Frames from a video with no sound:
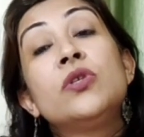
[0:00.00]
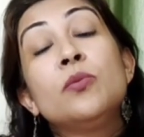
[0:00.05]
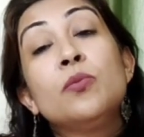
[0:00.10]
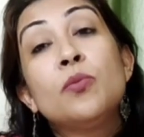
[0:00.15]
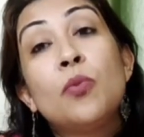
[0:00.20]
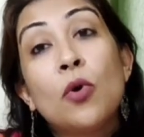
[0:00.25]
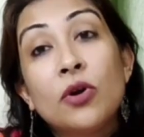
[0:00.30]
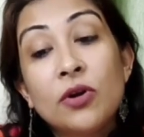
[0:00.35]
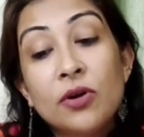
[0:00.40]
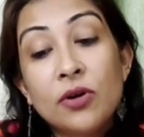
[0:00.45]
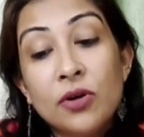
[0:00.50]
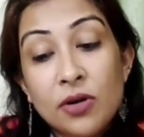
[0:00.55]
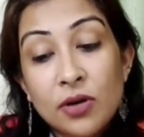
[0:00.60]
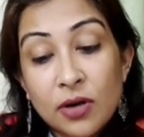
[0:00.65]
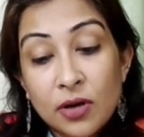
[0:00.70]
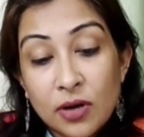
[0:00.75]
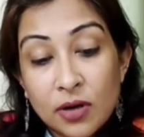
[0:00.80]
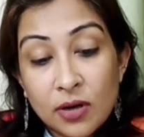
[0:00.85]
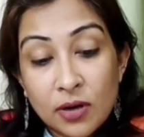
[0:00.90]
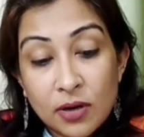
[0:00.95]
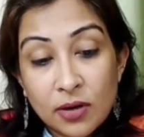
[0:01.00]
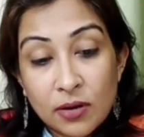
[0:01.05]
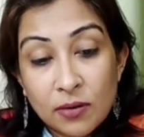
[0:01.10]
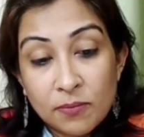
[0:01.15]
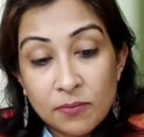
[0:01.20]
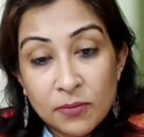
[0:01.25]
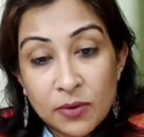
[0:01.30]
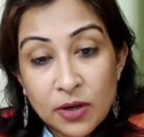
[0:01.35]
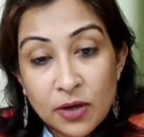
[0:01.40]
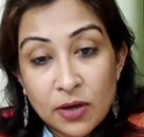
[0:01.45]
important,
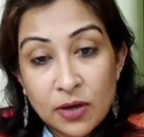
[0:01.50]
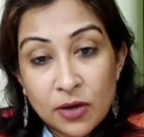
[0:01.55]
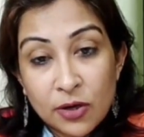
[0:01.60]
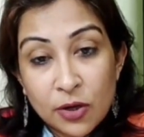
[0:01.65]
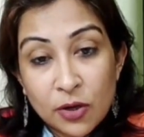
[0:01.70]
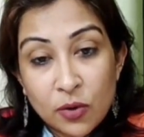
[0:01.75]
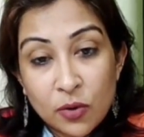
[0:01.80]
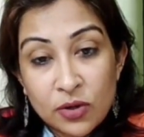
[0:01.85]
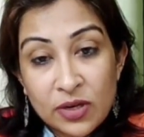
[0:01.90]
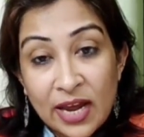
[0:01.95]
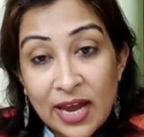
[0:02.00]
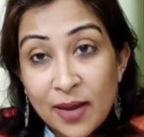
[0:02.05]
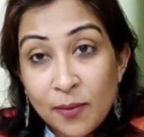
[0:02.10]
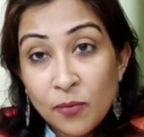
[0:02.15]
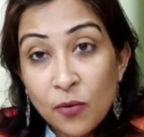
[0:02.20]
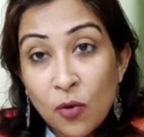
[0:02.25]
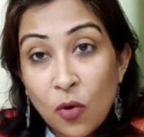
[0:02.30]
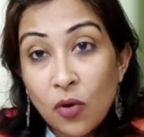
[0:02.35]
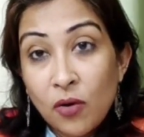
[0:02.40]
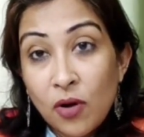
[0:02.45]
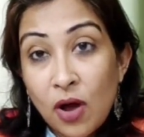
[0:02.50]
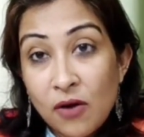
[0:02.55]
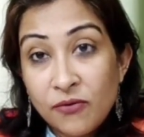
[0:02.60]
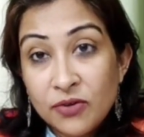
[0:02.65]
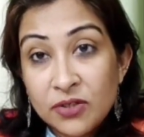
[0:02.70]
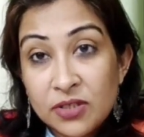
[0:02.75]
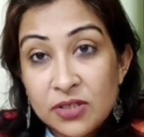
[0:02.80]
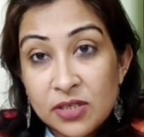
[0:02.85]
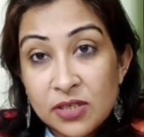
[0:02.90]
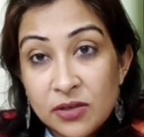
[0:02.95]
time or
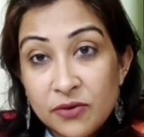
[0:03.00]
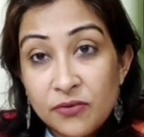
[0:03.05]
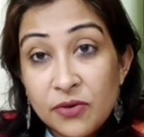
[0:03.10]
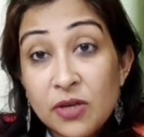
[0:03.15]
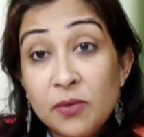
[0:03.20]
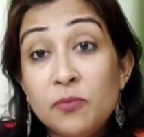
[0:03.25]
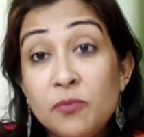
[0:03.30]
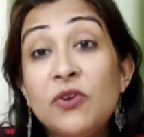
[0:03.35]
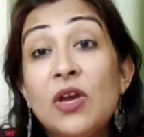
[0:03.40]
after the delivery.